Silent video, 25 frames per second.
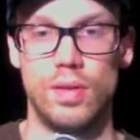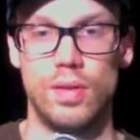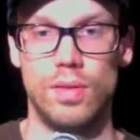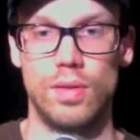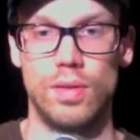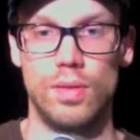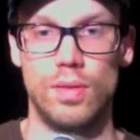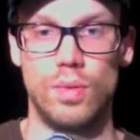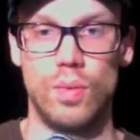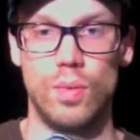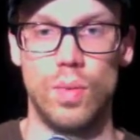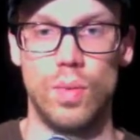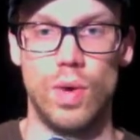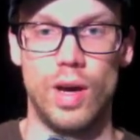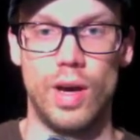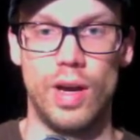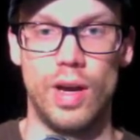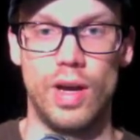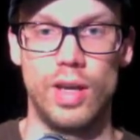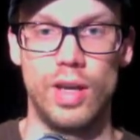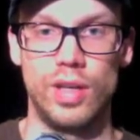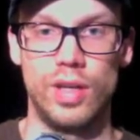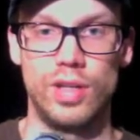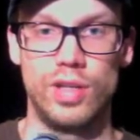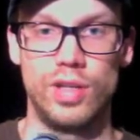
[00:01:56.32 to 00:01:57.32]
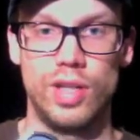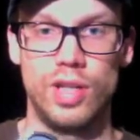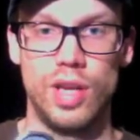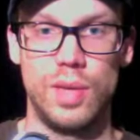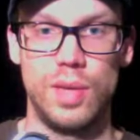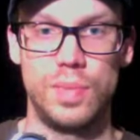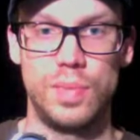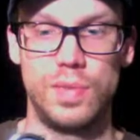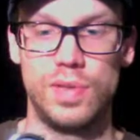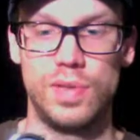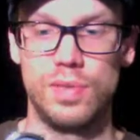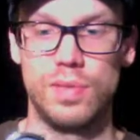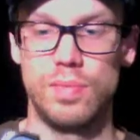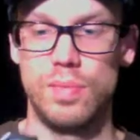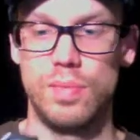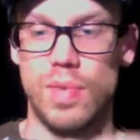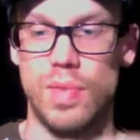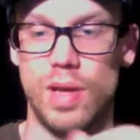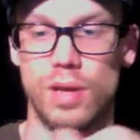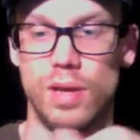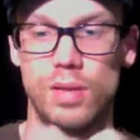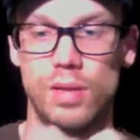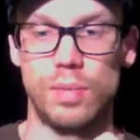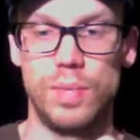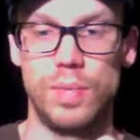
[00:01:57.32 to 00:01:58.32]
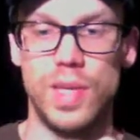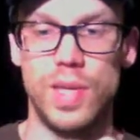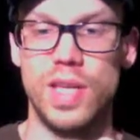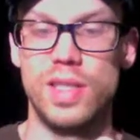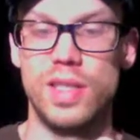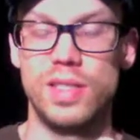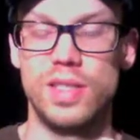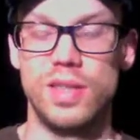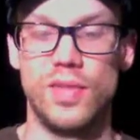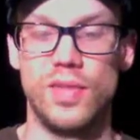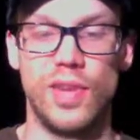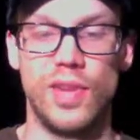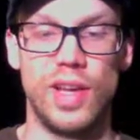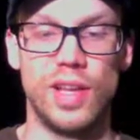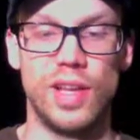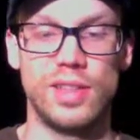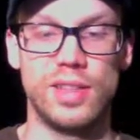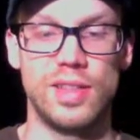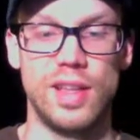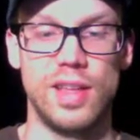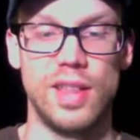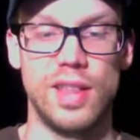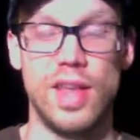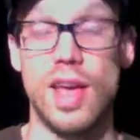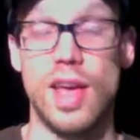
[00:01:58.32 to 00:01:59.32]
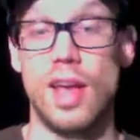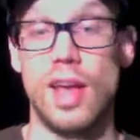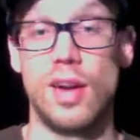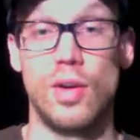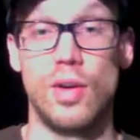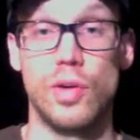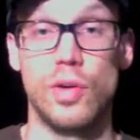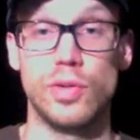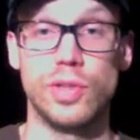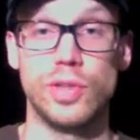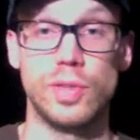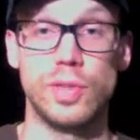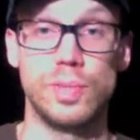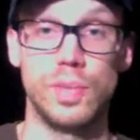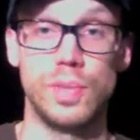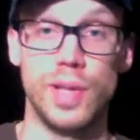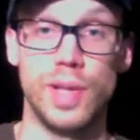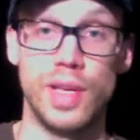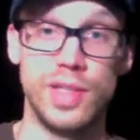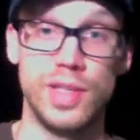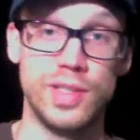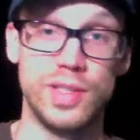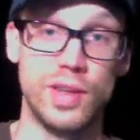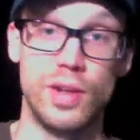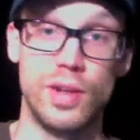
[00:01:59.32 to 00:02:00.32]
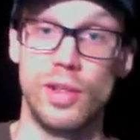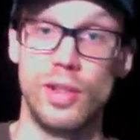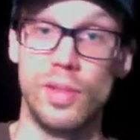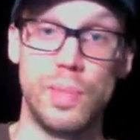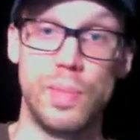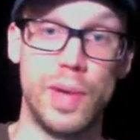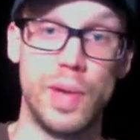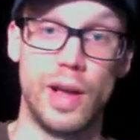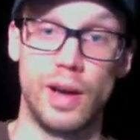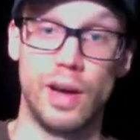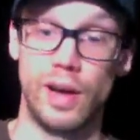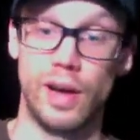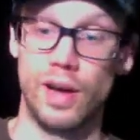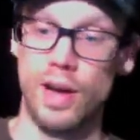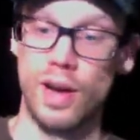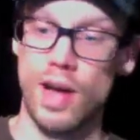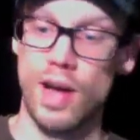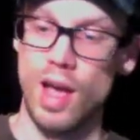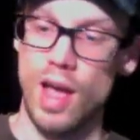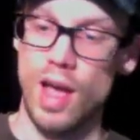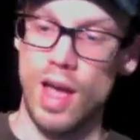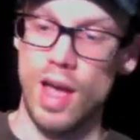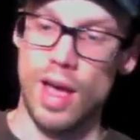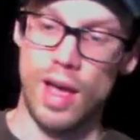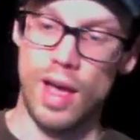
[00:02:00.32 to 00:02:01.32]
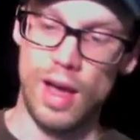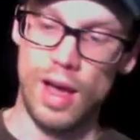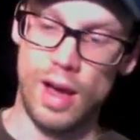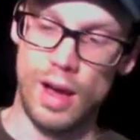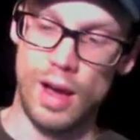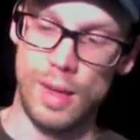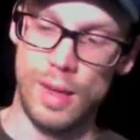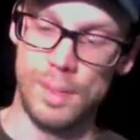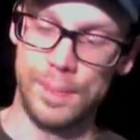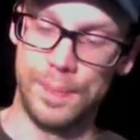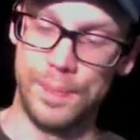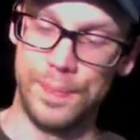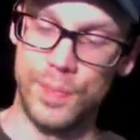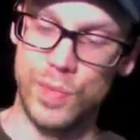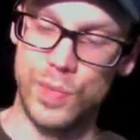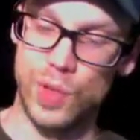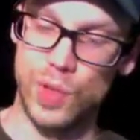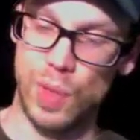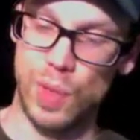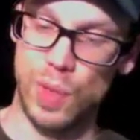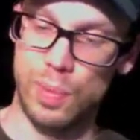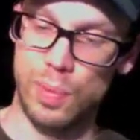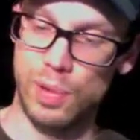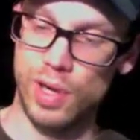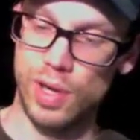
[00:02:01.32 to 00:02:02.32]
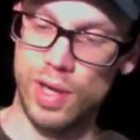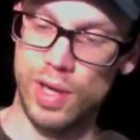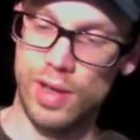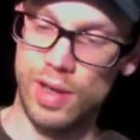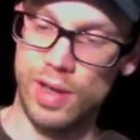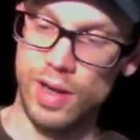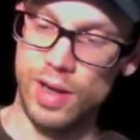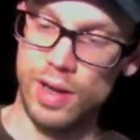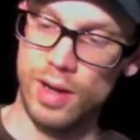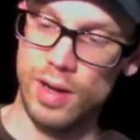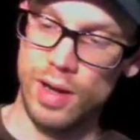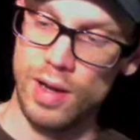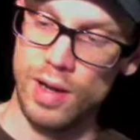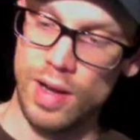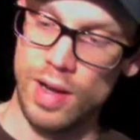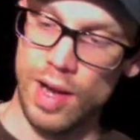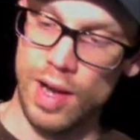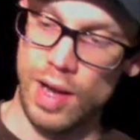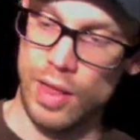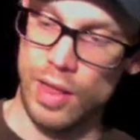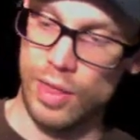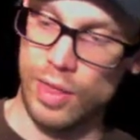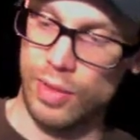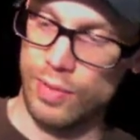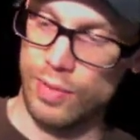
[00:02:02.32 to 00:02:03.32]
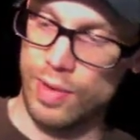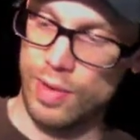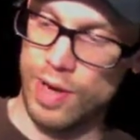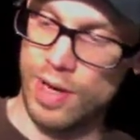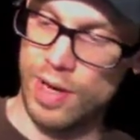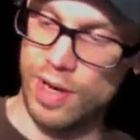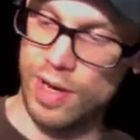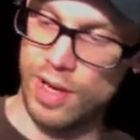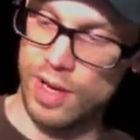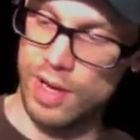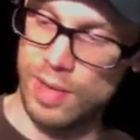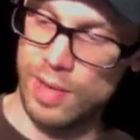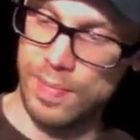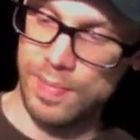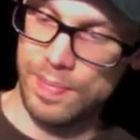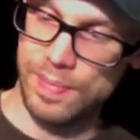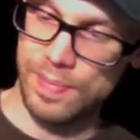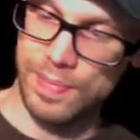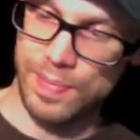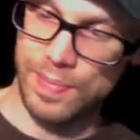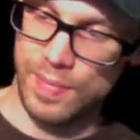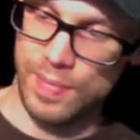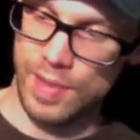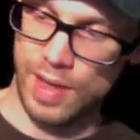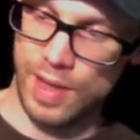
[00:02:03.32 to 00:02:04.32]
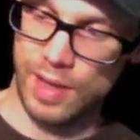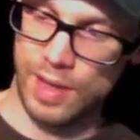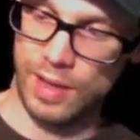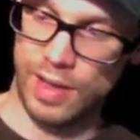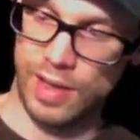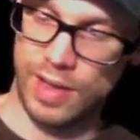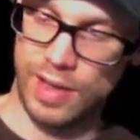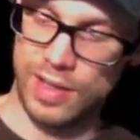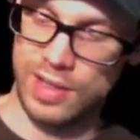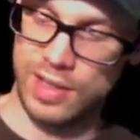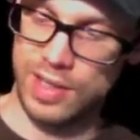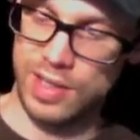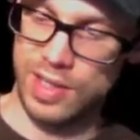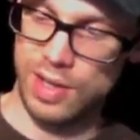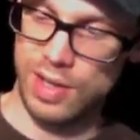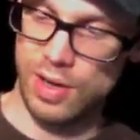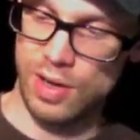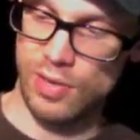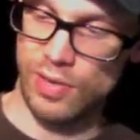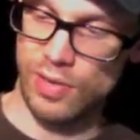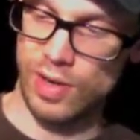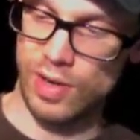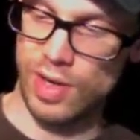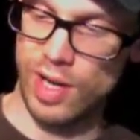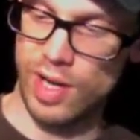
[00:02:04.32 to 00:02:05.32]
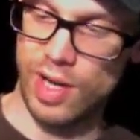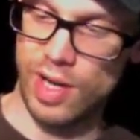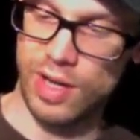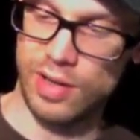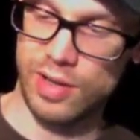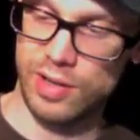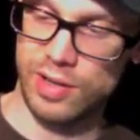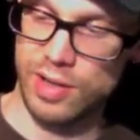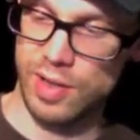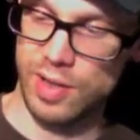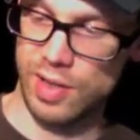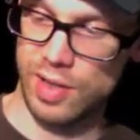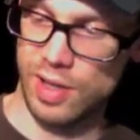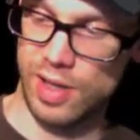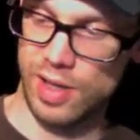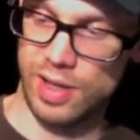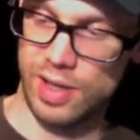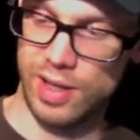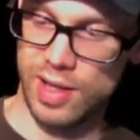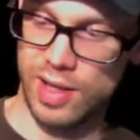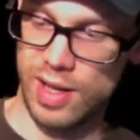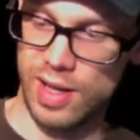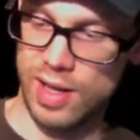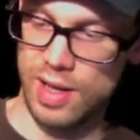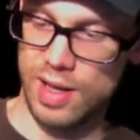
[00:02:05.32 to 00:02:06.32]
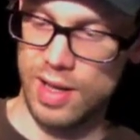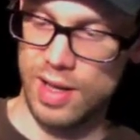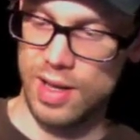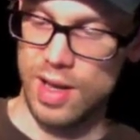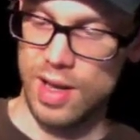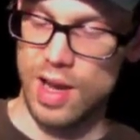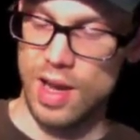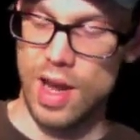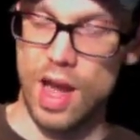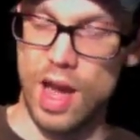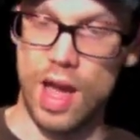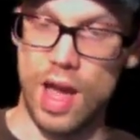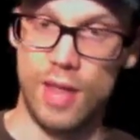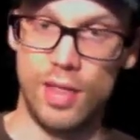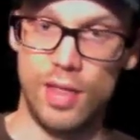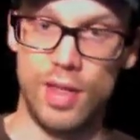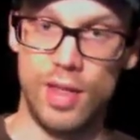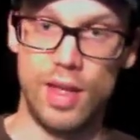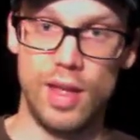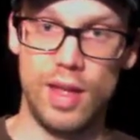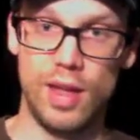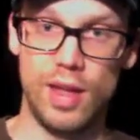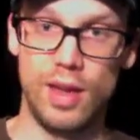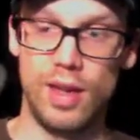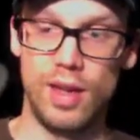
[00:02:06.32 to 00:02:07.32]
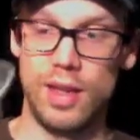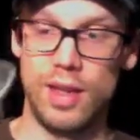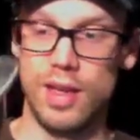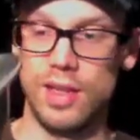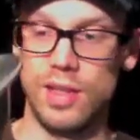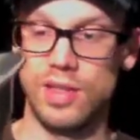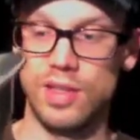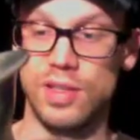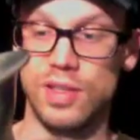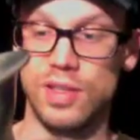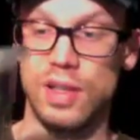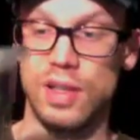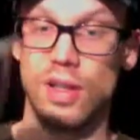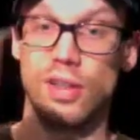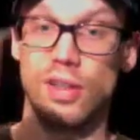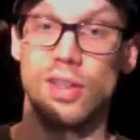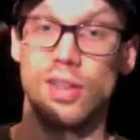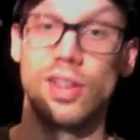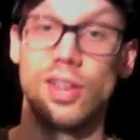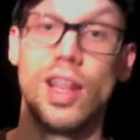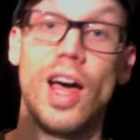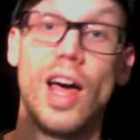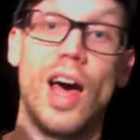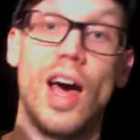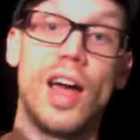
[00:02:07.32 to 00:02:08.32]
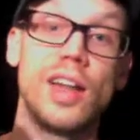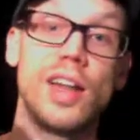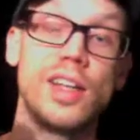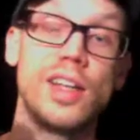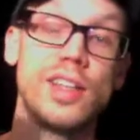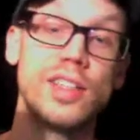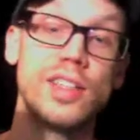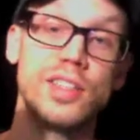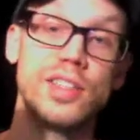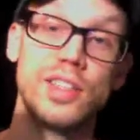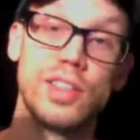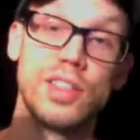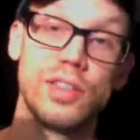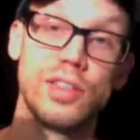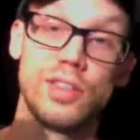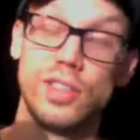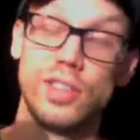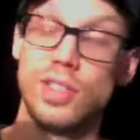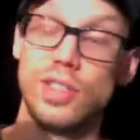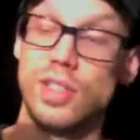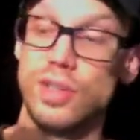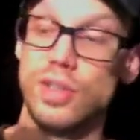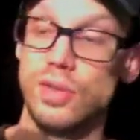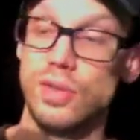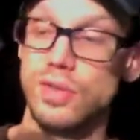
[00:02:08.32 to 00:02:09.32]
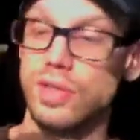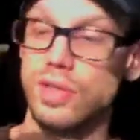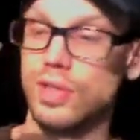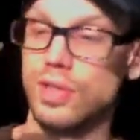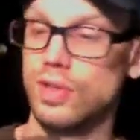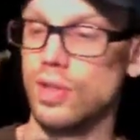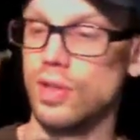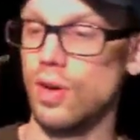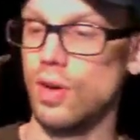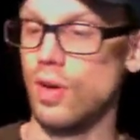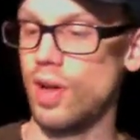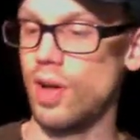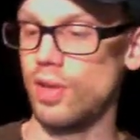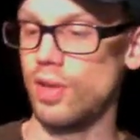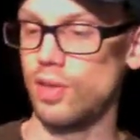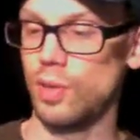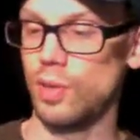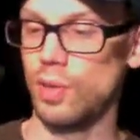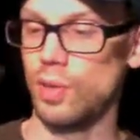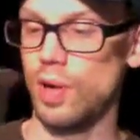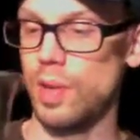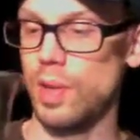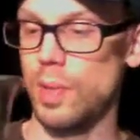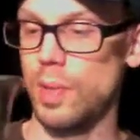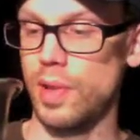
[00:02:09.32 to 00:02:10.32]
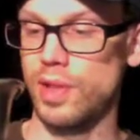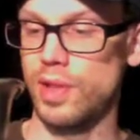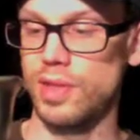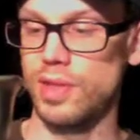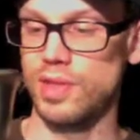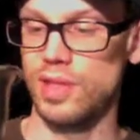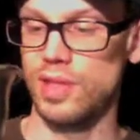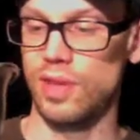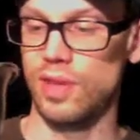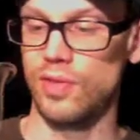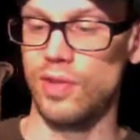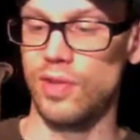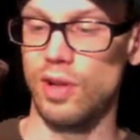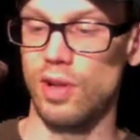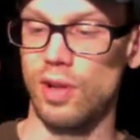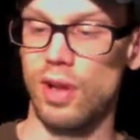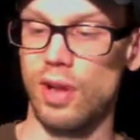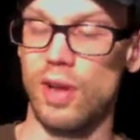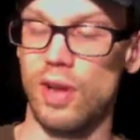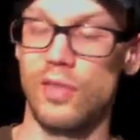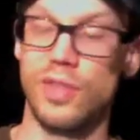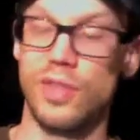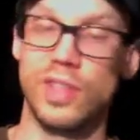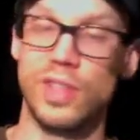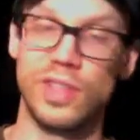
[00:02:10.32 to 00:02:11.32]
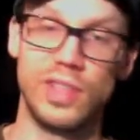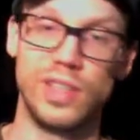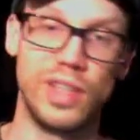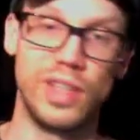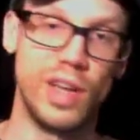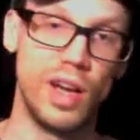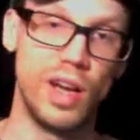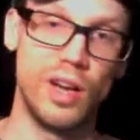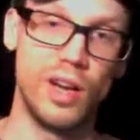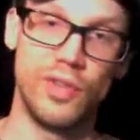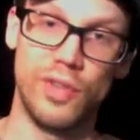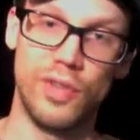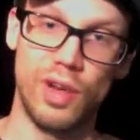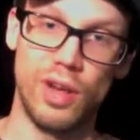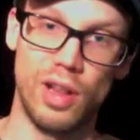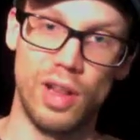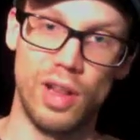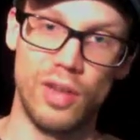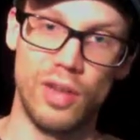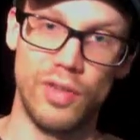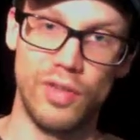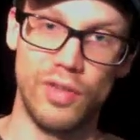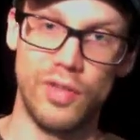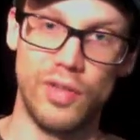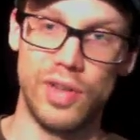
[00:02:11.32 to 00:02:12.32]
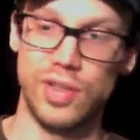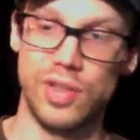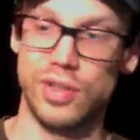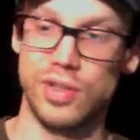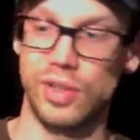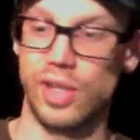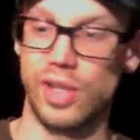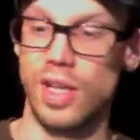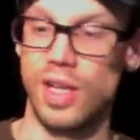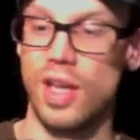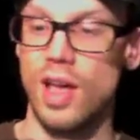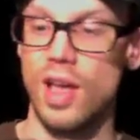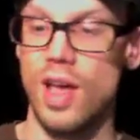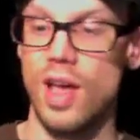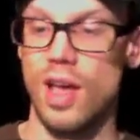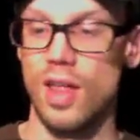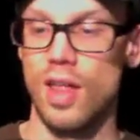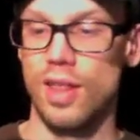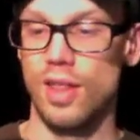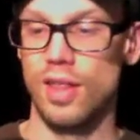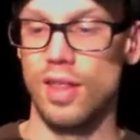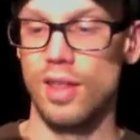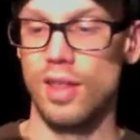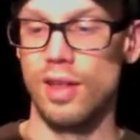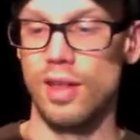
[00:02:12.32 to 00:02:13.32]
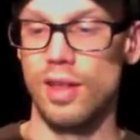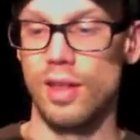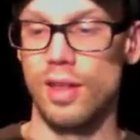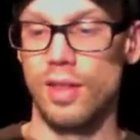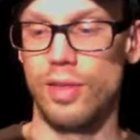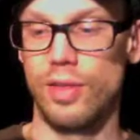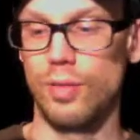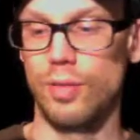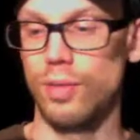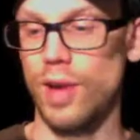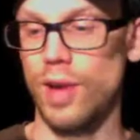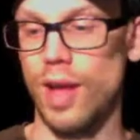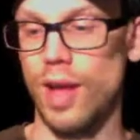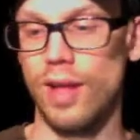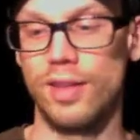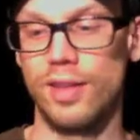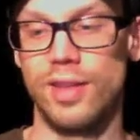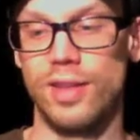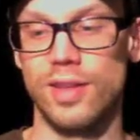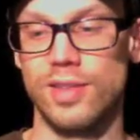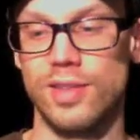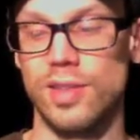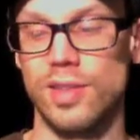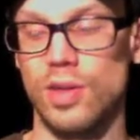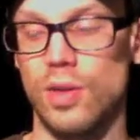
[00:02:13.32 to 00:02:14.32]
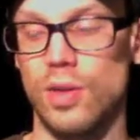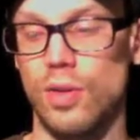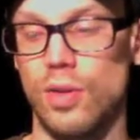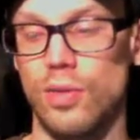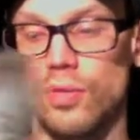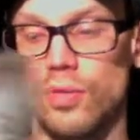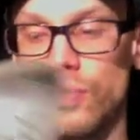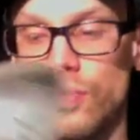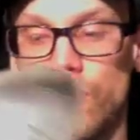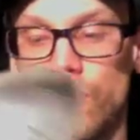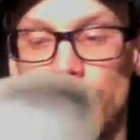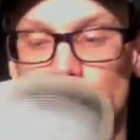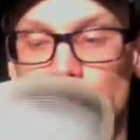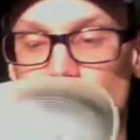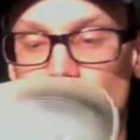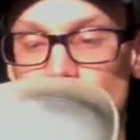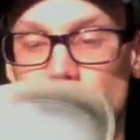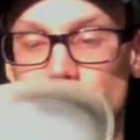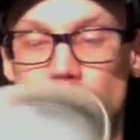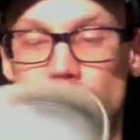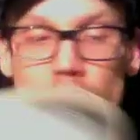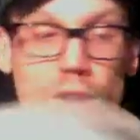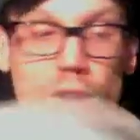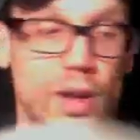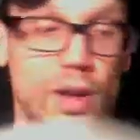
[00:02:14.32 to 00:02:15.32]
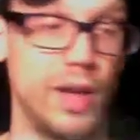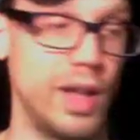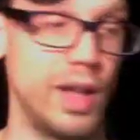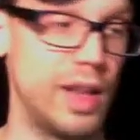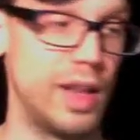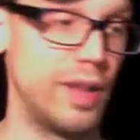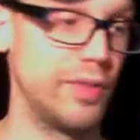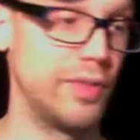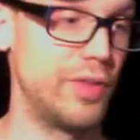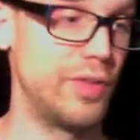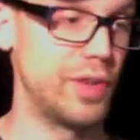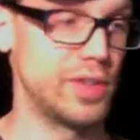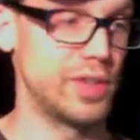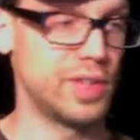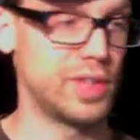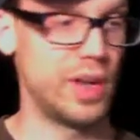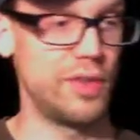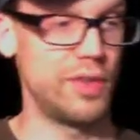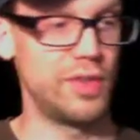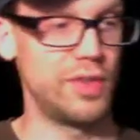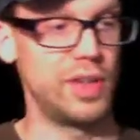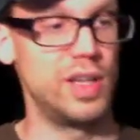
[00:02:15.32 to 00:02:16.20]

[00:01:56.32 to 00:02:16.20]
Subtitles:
Y-shaped metal piece, if it gets on that and holds it in place, all the better. So I put it on there, I thread it up, I let it sit overnight or something like that, and then it's a lot easier to use. You don't have to worry about this thing falling off. It's gonna fall off eventually. The thread doesn't hold for very long and it falls off.